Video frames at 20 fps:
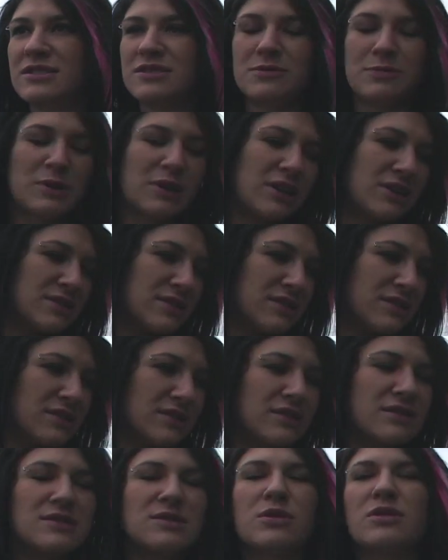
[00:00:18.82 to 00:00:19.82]
because it's
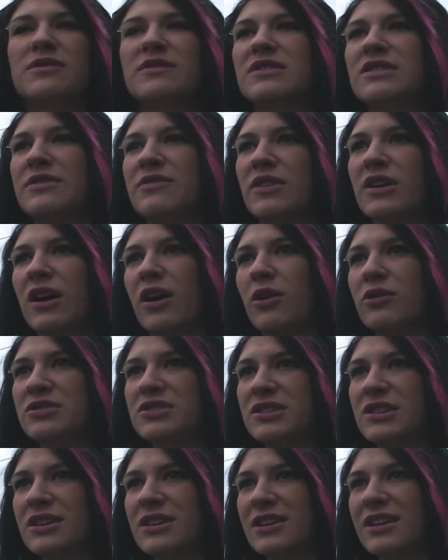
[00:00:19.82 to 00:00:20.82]
sort of a different
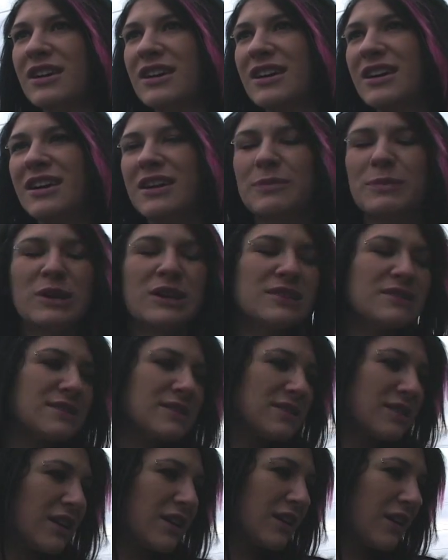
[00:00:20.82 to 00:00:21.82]
culture. Because
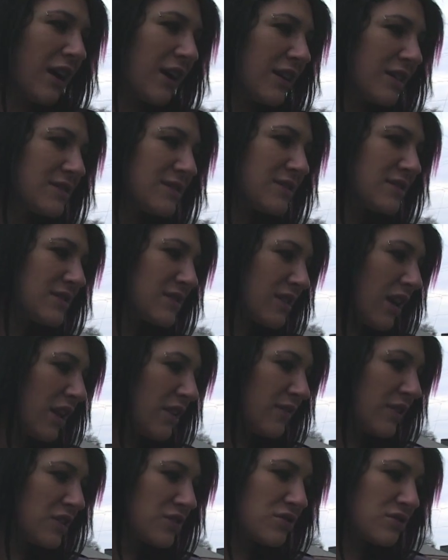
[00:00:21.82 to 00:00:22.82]
it's like, I guess it's just
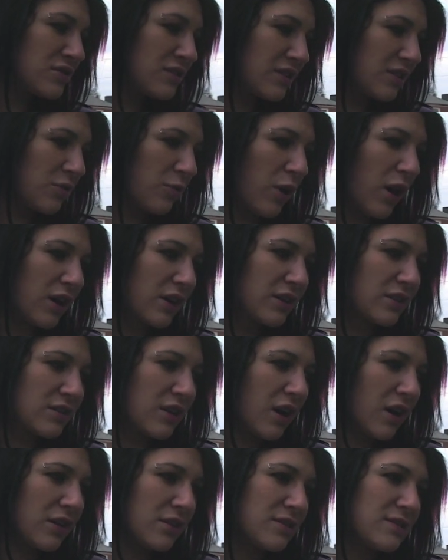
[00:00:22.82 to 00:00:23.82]
kind of interesting to walk
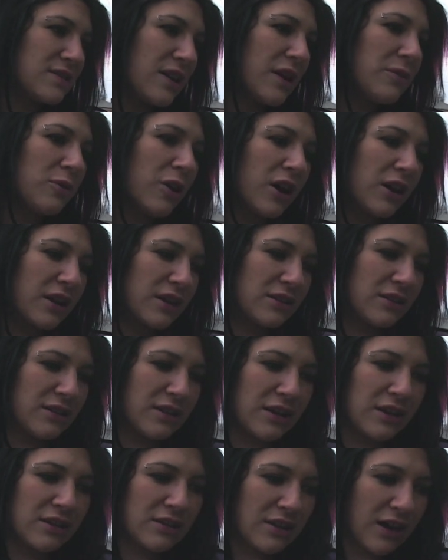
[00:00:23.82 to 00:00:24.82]
on the sidewalk and
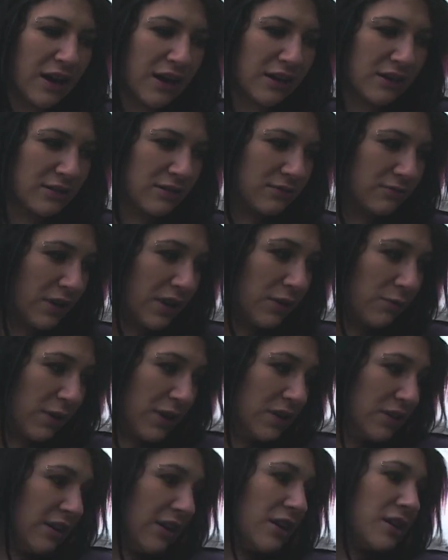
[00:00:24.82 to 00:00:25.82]
think that, like,
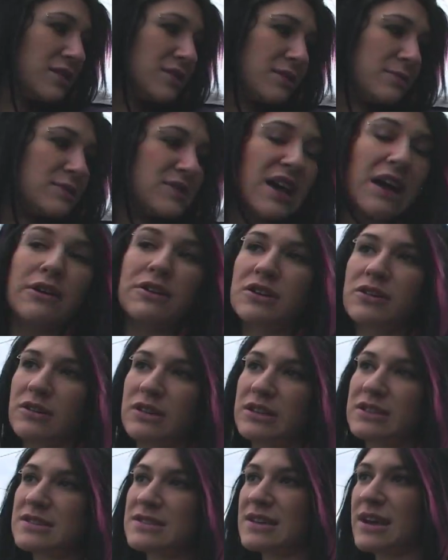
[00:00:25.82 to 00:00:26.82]
right there are some salad
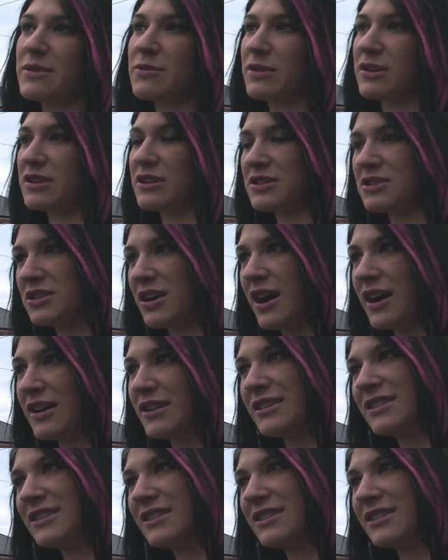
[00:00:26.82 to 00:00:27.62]
greens that we're going to try.